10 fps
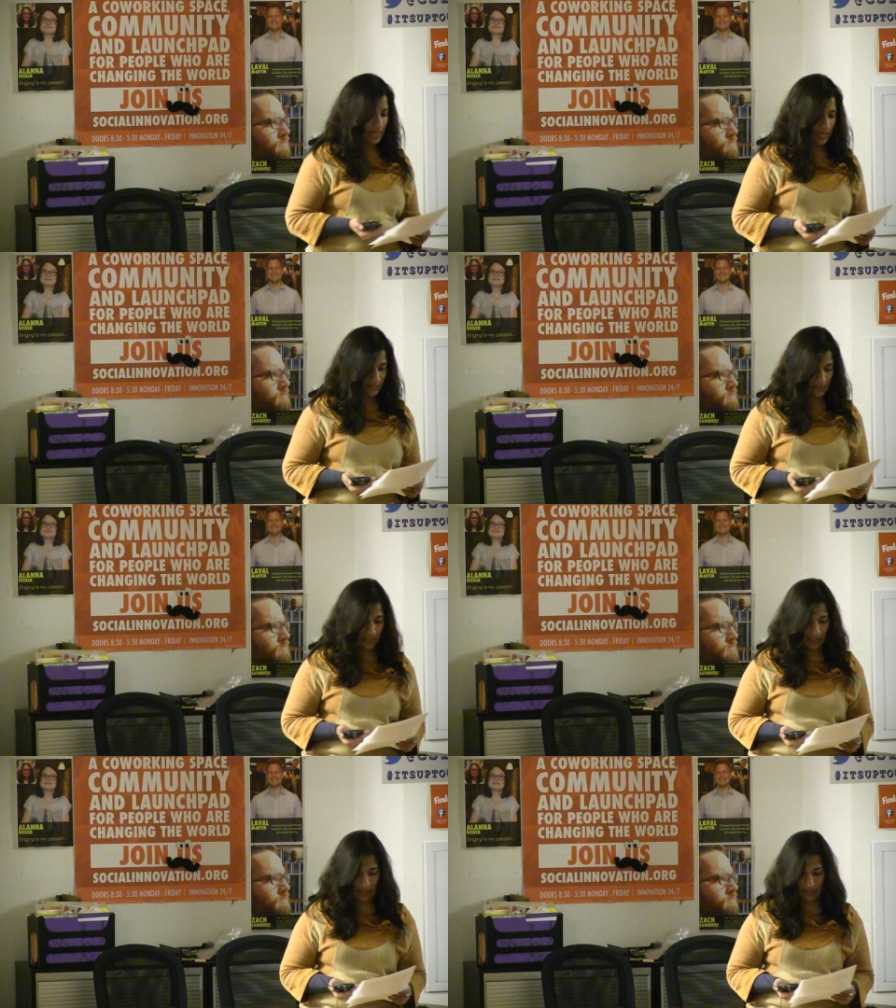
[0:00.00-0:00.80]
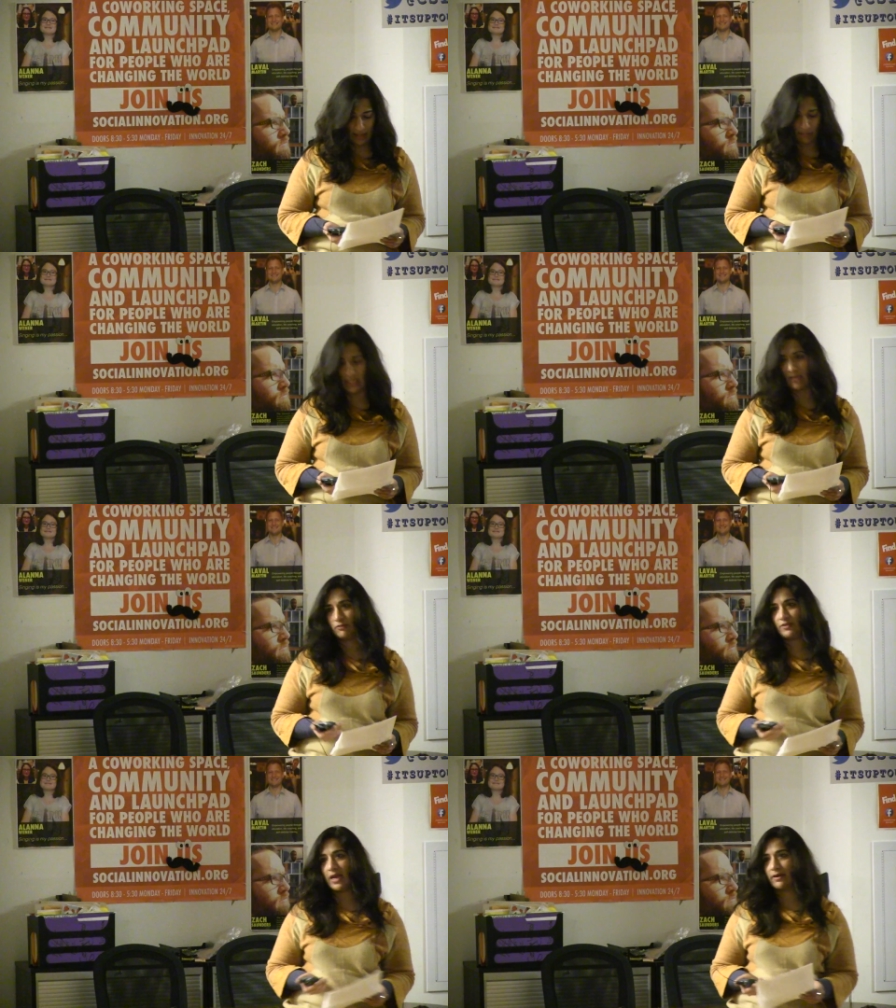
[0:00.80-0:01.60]
Tanzania and being
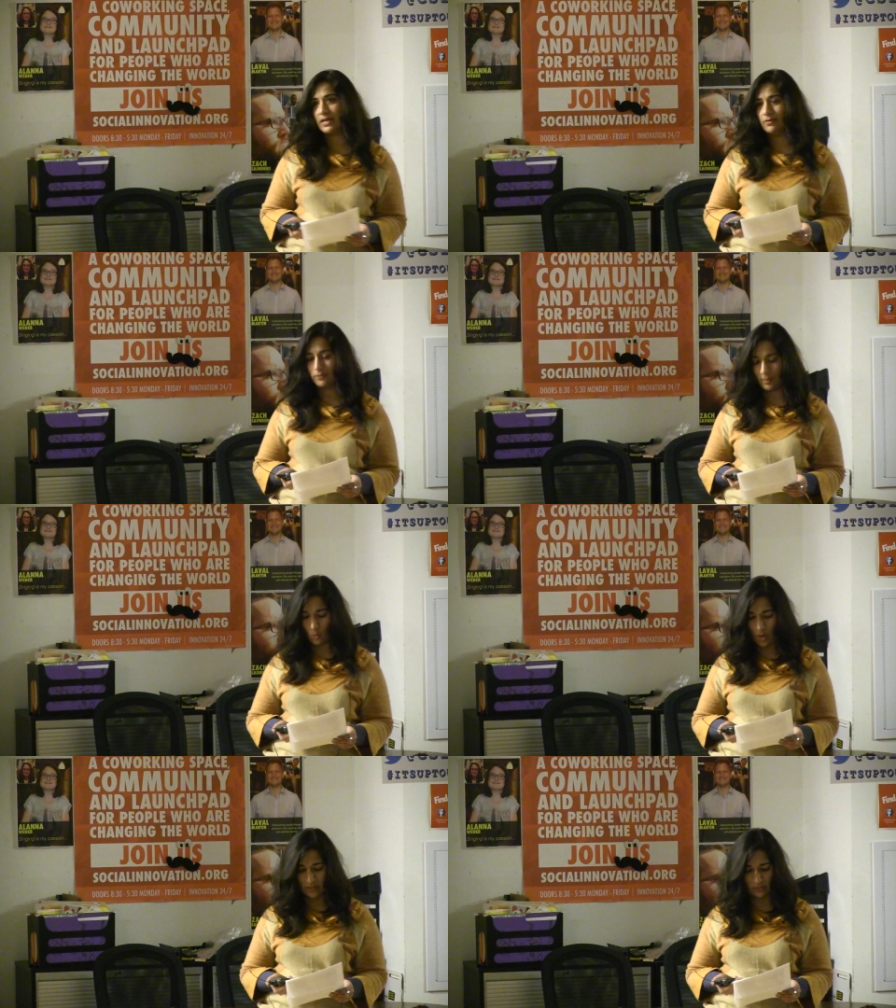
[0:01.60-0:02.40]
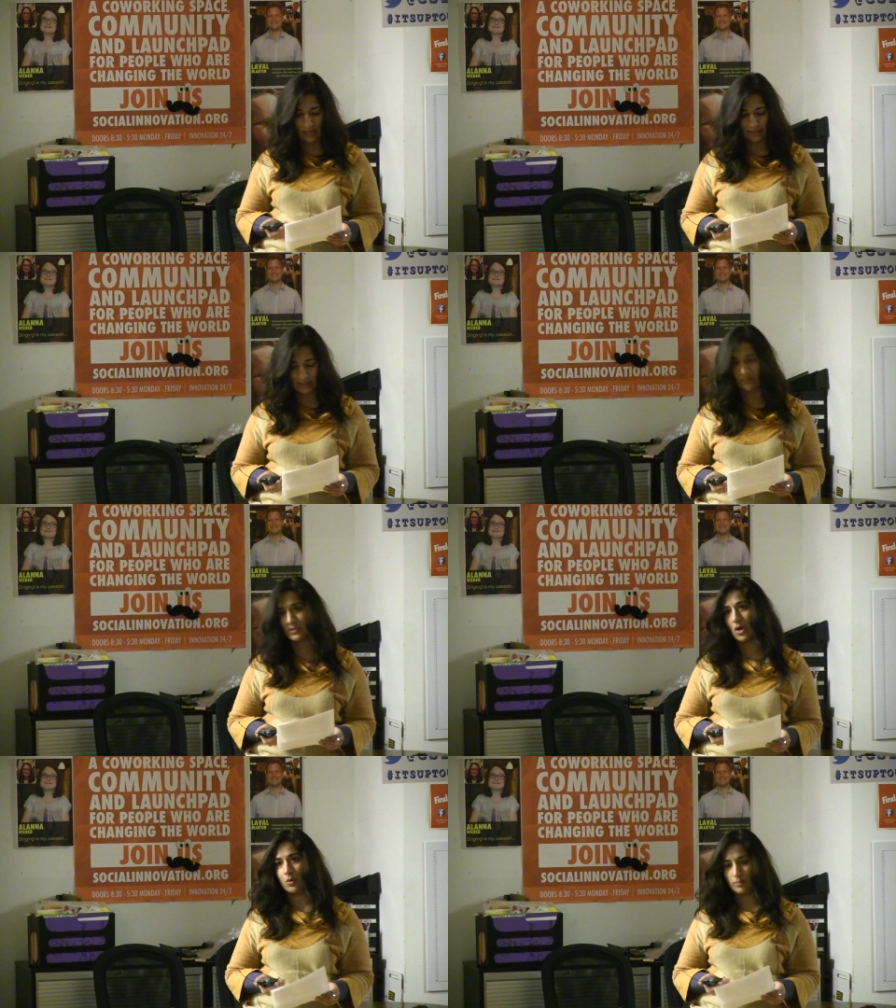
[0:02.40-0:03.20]
ferried from one
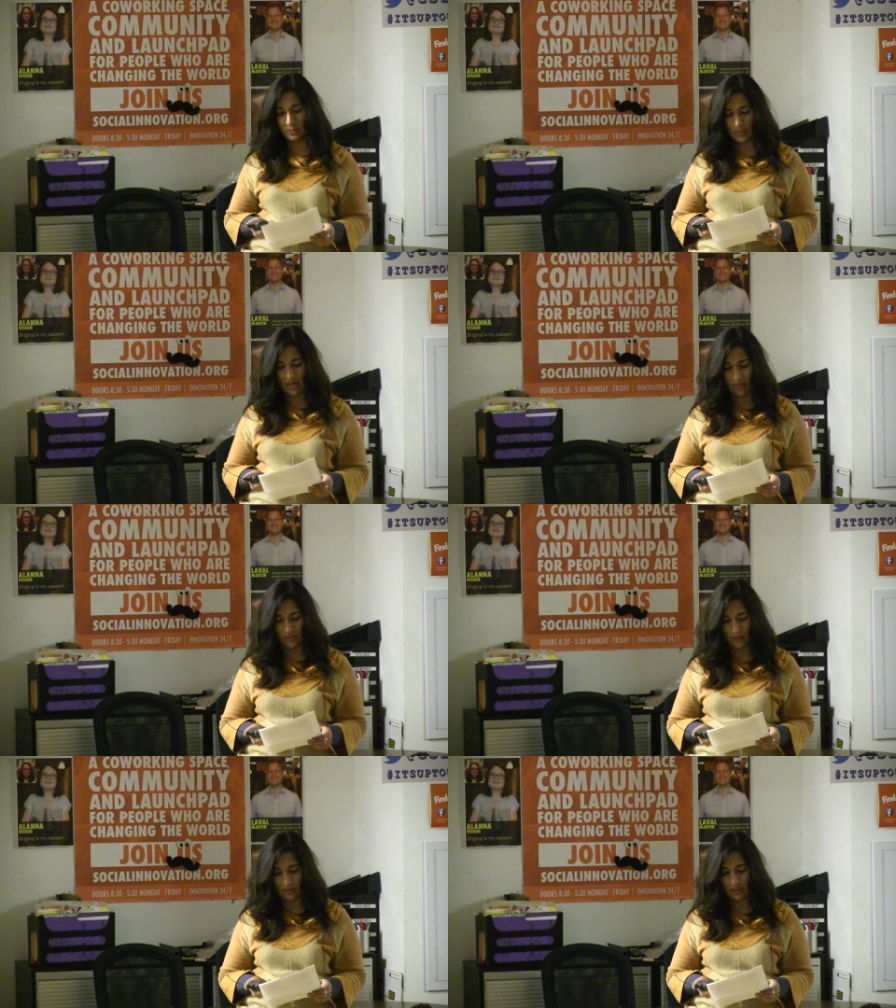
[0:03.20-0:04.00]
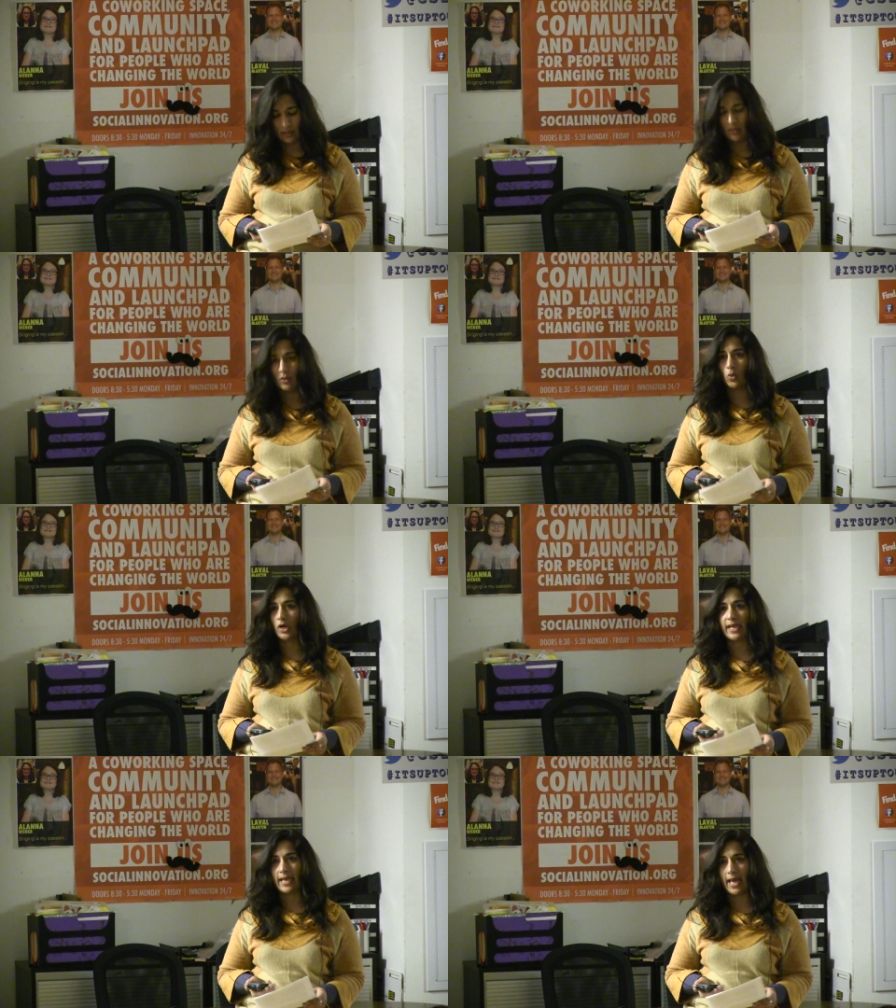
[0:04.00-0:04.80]
relative's home to another,
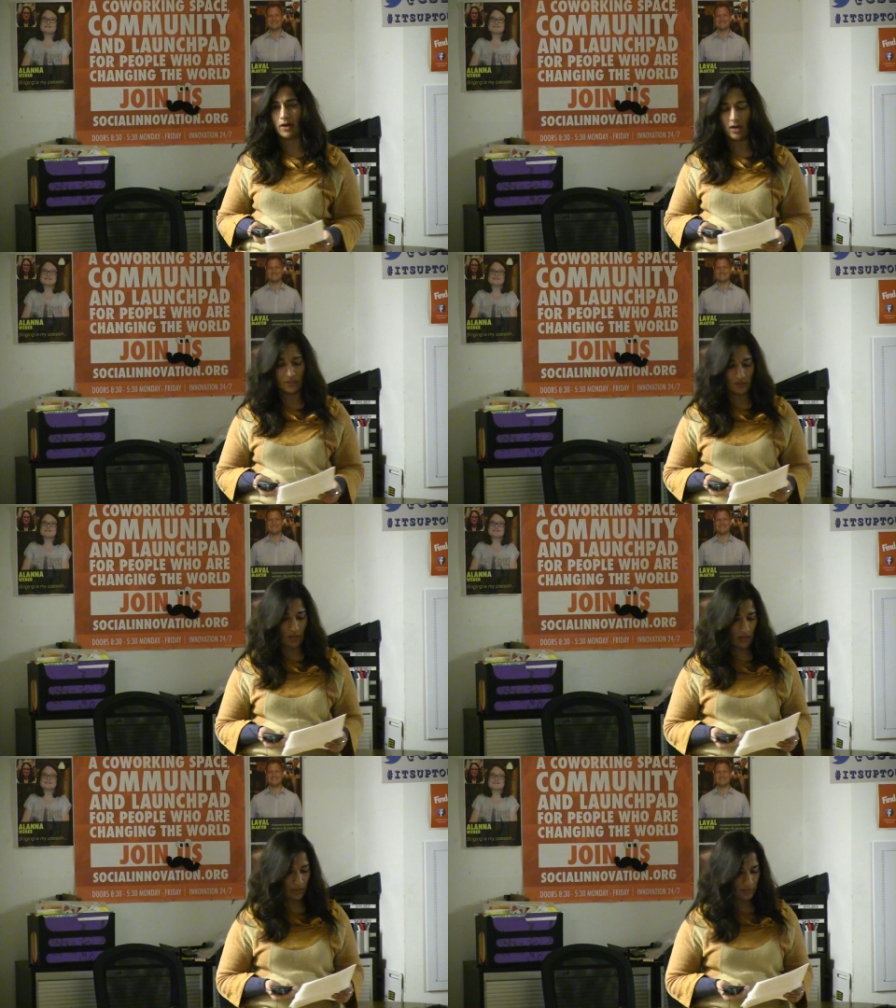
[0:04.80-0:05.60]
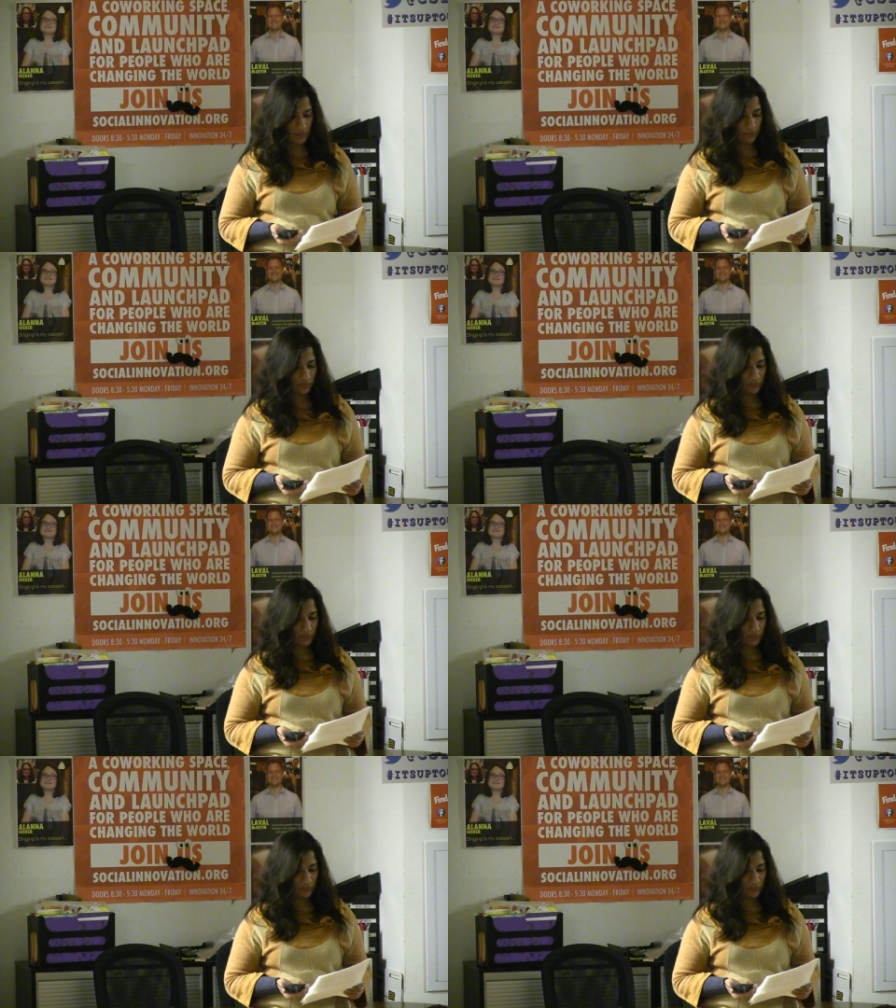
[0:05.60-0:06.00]
working at odd jobs.